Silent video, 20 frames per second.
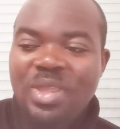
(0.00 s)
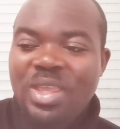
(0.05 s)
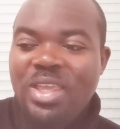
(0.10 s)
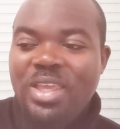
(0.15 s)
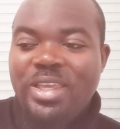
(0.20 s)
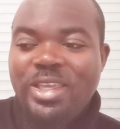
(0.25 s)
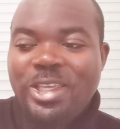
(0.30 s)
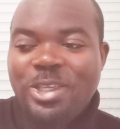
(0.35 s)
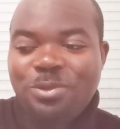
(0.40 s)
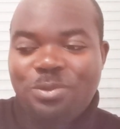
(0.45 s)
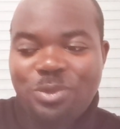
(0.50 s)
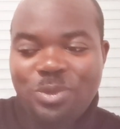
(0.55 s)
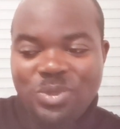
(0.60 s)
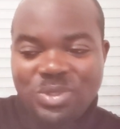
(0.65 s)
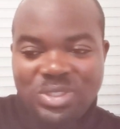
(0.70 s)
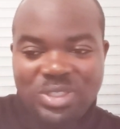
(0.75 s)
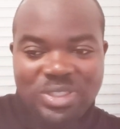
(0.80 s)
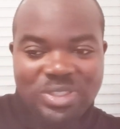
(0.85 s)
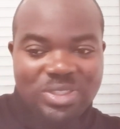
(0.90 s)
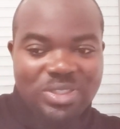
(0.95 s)
He
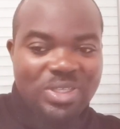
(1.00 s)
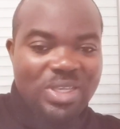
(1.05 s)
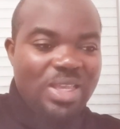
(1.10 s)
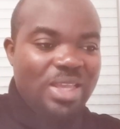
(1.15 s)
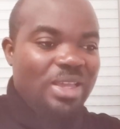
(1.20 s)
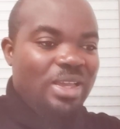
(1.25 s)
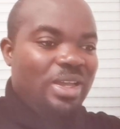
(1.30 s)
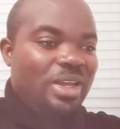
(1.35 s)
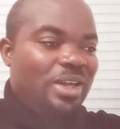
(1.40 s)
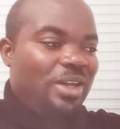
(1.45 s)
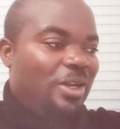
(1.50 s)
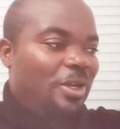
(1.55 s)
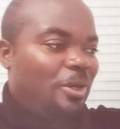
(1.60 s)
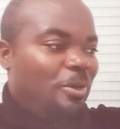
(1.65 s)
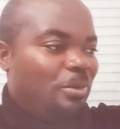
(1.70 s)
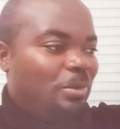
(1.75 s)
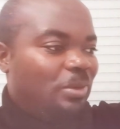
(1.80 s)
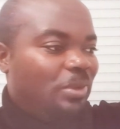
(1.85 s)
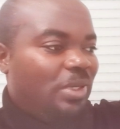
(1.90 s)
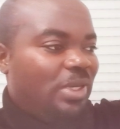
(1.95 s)
infuses
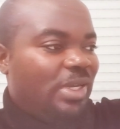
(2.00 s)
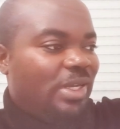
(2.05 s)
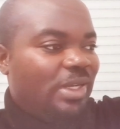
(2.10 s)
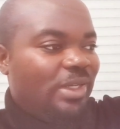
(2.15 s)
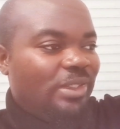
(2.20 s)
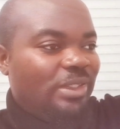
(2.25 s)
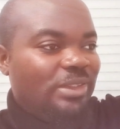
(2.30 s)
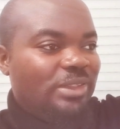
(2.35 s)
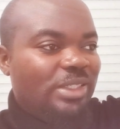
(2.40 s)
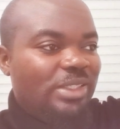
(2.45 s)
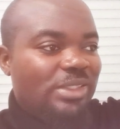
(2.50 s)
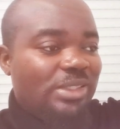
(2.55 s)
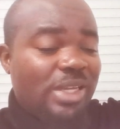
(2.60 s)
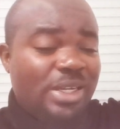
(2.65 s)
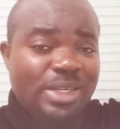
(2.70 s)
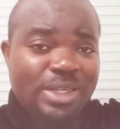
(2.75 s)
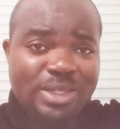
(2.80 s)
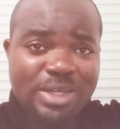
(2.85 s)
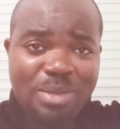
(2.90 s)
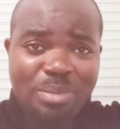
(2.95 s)
the
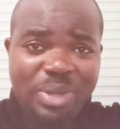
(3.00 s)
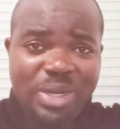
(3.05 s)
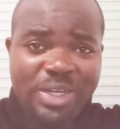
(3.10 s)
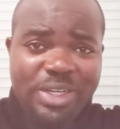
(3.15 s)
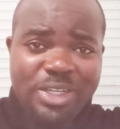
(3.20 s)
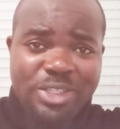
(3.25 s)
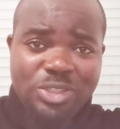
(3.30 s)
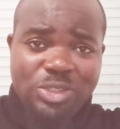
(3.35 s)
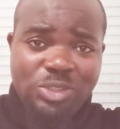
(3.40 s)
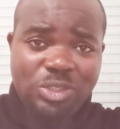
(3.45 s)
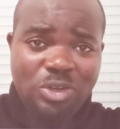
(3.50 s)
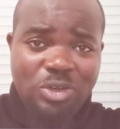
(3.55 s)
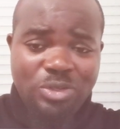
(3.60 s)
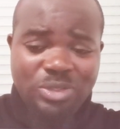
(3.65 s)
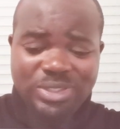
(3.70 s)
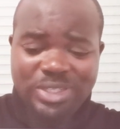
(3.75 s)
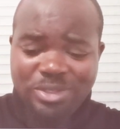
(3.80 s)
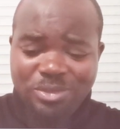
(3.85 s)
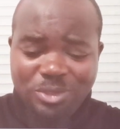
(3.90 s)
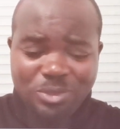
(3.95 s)
Southern American
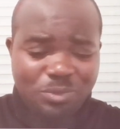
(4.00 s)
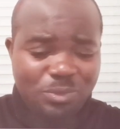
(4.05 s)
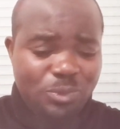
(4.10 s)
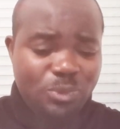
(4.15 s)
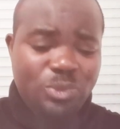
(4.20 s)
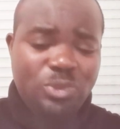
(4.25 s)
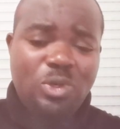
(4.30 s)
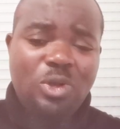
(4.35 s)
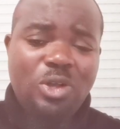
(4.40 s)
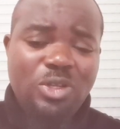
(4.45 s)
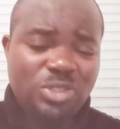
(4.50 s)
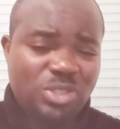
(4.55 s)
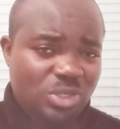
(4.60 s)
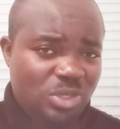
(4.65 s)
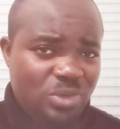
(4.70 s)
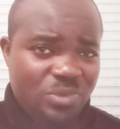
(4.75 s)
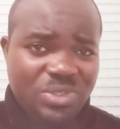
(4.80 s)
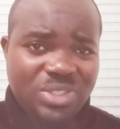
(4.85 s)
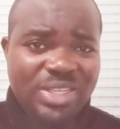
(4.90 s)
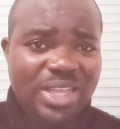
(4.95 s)
songs and infuse all
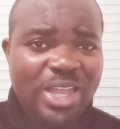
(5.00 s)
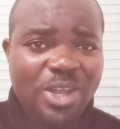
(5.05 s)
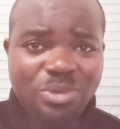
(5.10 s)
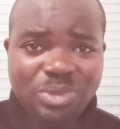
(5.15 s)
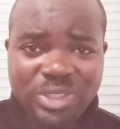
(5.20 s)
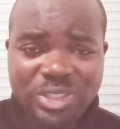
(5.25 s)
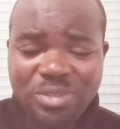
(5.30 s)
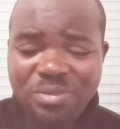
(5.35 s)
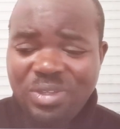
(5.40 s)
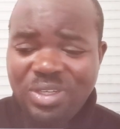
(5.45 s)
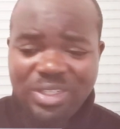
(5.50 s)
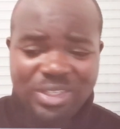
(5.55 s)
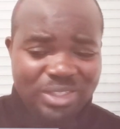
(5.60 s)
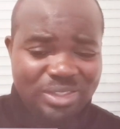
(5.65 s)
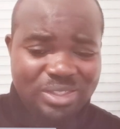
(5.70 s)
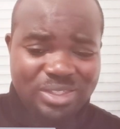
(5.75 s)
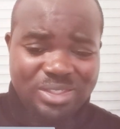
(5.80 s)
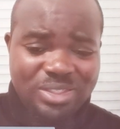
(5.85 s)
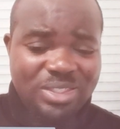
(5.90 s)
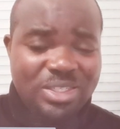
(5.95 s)
sorts of sound, even
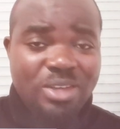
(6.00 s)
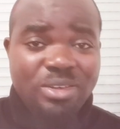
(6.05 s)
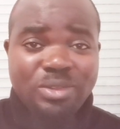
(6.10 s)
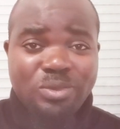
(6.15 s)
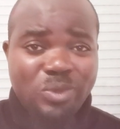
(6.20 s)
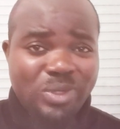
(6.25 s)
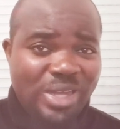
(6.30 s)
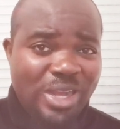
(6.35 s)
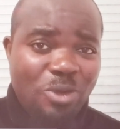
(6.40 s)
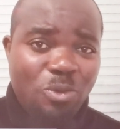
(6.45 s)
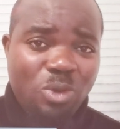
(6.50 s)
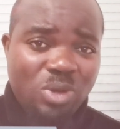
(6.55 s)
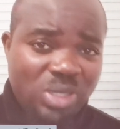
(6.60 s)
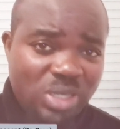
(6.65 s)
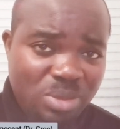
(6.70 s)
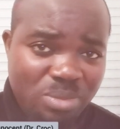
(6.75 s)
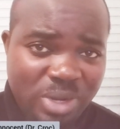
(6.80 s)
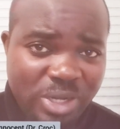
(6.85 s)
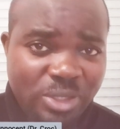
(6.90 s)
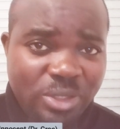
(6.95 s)
Indian sound, like what
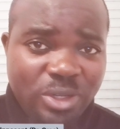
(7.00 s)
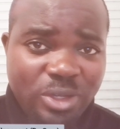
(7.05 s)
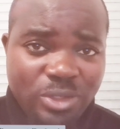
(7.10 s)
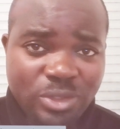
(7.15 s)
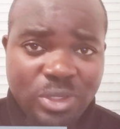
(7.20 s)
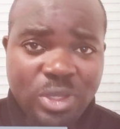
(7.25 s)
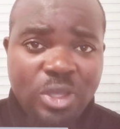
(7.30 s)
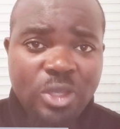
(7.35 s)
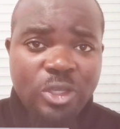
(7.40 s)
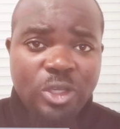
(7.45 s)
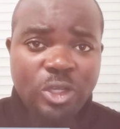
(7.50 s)
Rema does,